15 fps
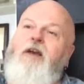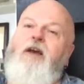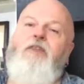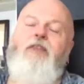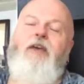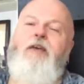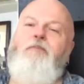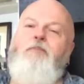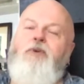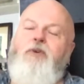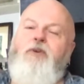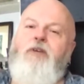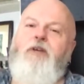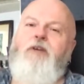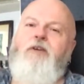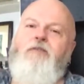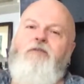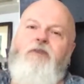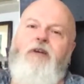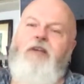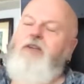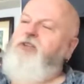and they put on a
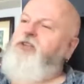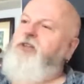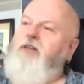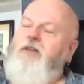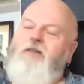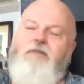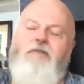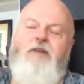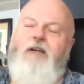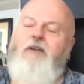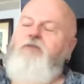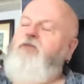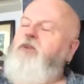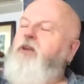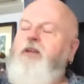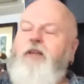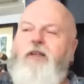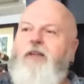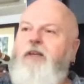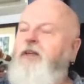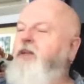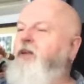great show. They really
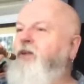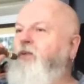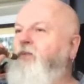did.